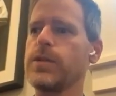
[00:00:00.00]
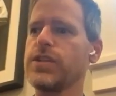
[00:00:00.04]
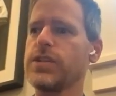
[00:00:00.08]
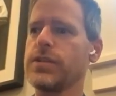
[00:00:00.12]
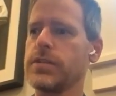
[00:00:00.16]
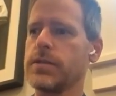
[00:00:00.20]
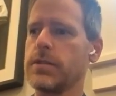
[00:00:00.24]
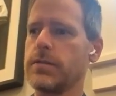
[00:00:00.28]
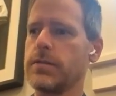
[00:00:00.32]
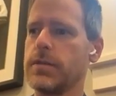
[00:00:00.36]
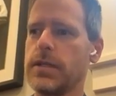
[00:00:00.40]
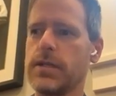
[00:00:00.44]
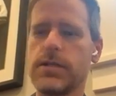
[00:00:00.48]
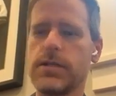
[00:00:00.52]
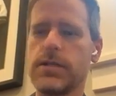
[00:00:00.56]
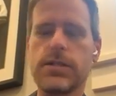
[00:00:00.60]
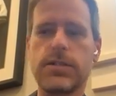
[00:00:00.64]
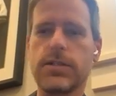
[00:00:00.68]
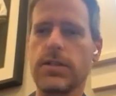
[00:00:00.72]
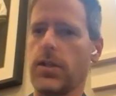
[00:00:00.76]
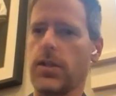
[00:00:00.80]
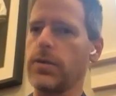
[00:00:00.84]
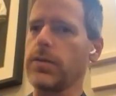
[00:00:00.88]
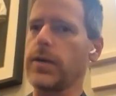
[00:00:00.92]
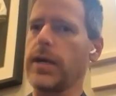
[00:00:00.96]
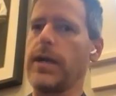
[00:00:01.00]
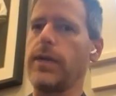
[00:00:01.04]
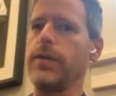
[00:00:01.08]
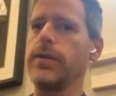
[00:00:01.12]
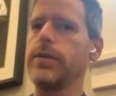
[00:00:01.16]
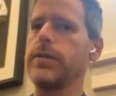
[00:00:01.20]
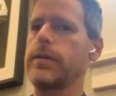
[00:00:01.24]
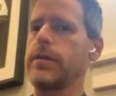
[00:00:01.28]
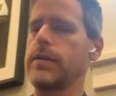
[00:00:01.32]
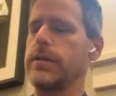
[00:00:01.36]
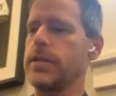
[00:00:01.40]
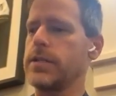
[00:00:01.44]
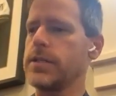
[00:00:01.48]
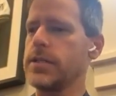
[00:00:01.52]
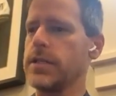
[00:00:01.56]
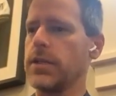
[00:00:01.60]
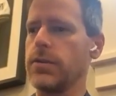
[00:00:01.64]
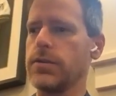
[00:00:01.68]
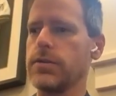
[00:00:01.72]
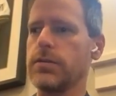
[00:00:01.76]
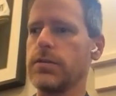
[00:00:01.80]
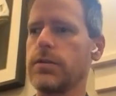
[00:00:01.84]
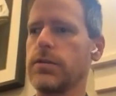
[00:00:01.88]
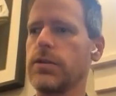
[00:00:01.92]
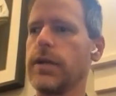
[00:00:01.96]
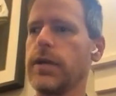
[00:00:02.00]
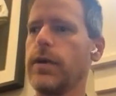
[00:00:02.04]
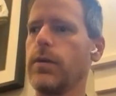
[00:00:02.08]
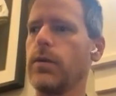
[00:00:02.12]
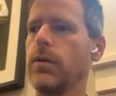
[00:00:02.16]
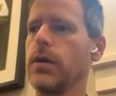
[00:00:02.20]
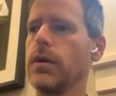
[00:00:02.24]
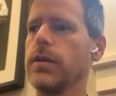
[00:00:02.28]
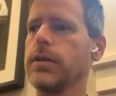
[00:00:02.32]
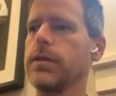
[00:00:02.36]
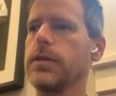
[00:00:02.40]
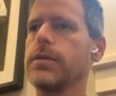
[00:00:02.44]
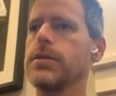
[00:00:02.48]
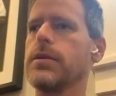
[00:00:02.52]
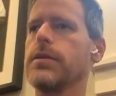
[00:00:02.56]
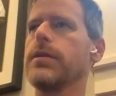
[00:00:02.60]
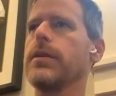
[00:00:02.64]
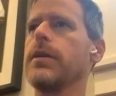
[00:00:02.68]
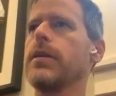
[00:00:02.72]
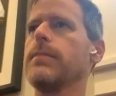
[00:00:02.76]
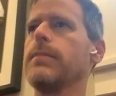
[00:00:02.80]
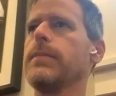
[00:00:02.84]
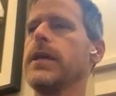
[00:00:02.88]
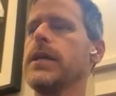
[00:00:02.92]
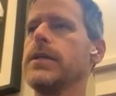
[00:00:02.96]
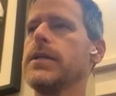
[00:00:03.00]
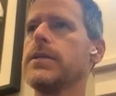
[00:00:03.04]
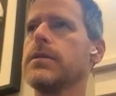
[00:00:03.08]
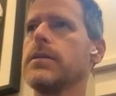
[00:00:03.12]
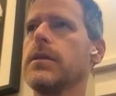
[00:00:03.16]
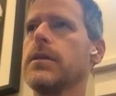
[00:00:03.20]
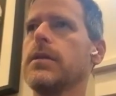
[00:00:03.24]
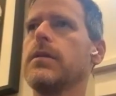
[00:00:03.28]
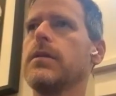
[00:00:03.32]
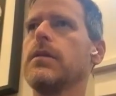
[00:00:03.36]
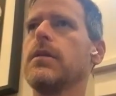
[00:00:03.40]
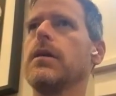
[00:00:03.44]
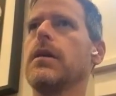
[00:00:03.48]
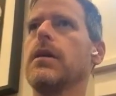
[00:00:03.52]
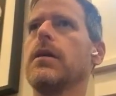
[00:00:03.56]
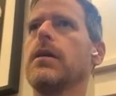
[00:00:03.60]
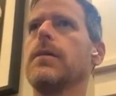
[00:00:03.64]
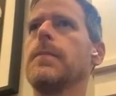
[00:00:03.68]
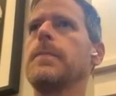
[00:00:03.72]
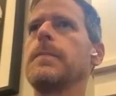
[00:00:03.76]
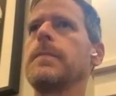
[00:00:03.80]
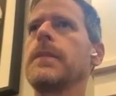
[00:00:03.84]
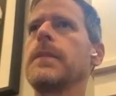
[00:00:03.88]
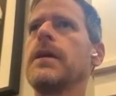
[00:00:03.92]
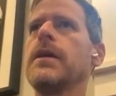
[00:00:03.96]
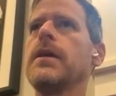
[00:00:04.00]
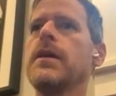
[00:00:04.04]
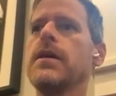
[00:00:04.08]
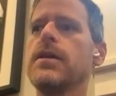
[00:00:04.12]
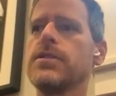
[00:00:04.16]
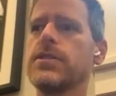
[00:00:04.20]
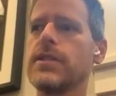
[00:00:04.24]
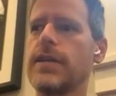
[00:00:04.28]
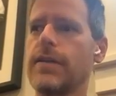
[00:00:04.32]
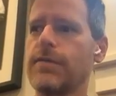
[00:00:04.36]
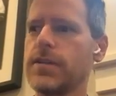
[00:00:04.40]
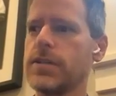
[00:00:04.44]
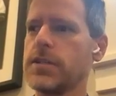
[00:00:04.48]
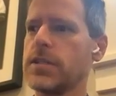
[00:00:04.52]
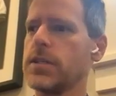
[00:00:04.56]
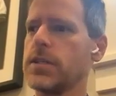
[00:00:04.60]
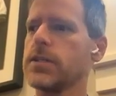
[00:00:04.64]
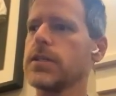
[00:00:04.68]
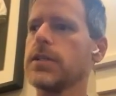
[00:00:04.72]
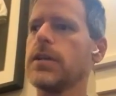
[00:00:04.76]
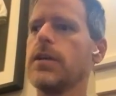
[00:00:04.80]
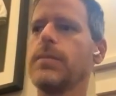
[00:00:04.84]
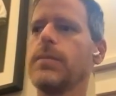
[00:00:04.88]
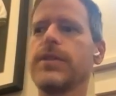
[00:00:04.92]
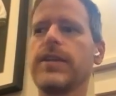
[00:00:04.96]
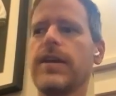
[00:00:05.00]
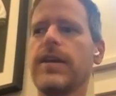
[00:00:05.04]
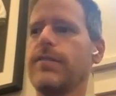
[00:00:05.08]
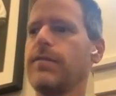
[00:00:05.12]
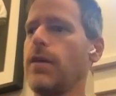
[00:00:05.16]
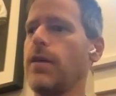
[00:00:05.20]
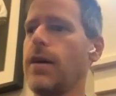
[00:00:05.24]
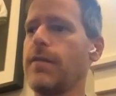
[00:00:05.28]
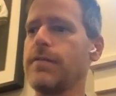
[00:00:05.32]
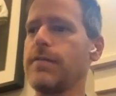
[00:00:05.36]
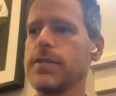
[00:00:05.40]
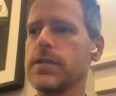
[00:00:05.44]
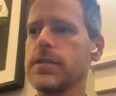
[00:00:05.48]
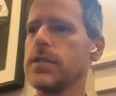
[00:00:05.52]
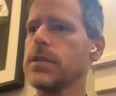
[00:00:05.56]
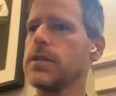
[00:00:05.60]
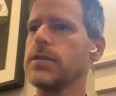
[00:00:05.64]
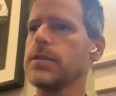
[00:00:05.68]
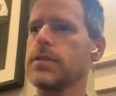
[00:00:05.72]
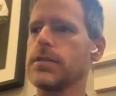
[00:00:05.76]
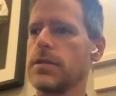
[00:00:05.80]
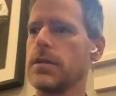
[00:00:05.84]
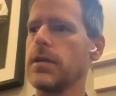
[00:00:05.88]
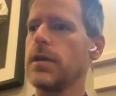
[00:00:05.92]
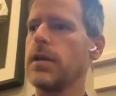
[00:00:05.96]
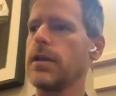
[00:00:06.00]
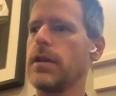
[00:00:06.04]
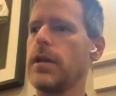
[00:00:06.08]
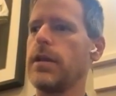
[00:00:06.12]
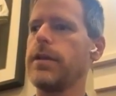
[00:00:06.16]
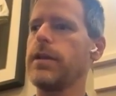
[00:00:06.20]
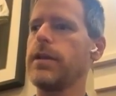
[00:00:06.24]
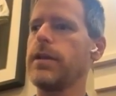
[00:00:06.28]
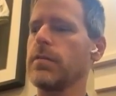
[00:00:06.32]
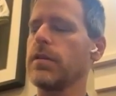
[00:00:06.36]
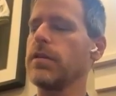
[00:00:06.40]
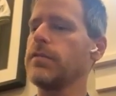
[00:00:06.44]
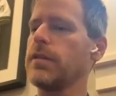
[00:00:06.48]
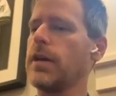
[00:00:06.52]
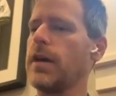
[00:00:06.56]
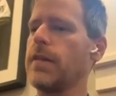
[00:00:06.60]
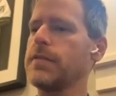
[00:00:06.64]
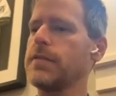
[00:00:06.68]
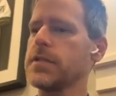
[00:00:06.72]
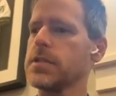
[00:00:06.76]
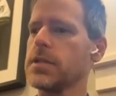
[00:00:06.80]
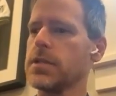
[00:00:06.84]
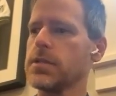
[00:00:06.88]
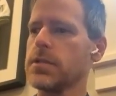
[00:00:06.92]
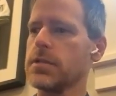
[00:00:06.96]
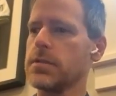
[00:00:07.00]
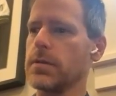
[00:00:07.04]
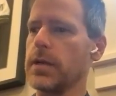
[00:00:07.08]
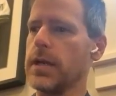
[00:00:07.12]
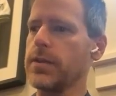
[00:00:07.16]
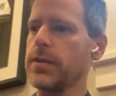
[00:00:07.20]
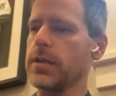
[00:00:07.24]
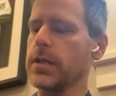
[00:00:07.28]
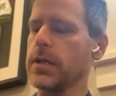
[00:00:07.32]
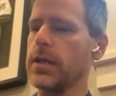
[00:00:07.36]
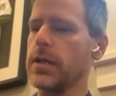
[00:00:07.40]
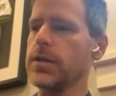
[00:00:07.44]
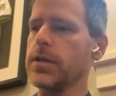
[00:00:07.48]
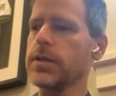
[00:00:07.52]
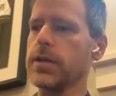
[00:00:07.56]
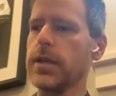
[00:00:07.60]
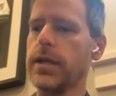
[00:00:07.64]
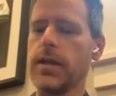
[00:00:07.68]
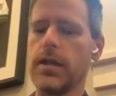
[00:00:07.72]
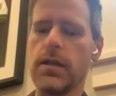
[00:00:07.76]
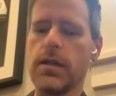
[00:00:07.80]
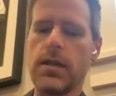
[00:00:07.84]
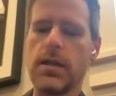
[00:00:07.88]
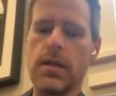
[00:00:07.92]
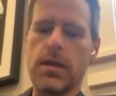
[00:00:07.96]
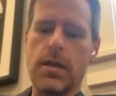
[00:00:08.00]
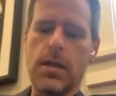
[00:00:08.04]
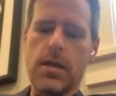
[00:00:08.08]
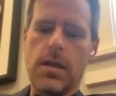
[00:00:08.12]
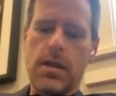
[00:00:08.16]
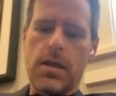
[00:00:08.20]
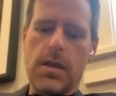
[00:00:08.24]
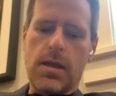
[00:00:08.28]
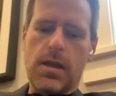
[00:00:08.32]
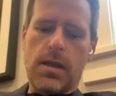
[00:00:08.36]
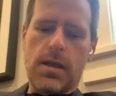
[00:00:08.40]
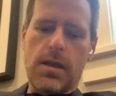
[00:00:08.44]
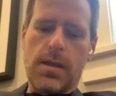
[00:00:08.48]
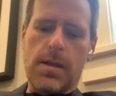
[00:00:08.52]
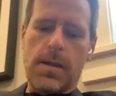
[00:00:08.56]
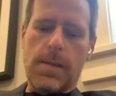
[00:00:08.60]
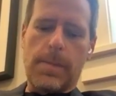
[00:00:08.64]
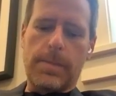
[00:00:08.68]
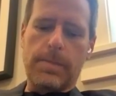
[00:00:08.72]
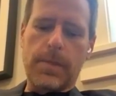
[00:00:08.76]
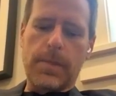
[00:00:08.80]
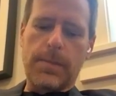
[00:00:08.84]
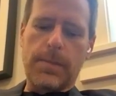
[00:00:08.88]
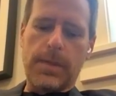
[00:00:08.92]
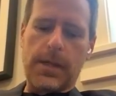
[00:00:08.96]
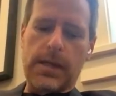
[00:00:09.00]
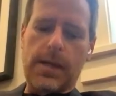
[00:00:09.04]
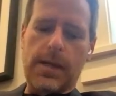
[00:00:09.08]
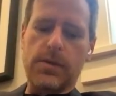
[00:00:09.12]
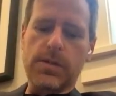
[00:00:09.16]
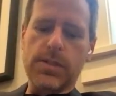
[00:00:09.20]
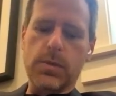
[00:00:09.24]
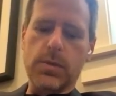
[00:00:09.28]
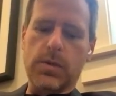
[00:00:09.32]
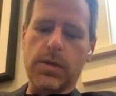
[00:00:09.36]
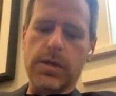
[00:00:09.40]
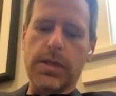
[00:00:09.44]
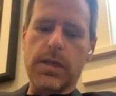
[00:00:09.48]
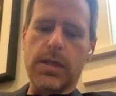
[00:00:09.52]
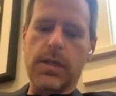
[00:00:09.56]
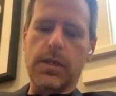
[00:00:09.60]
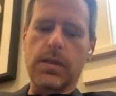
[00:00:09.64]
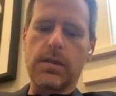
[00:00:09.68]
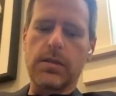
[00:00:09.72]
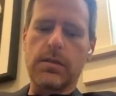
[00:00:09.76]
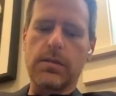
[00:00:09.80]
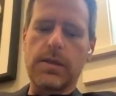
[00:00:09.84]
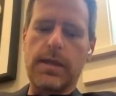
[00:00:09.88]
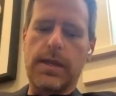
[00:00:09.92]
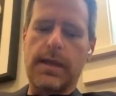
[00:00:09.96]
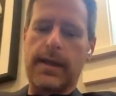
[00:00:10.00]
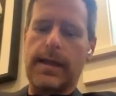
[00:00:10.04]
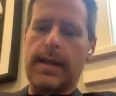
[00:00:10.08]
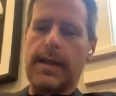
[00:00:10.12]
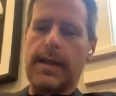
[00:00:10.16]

which is still around. They're still doing great work. They're based in San Francisco, but they have offices, a number of offices around the country. But I was working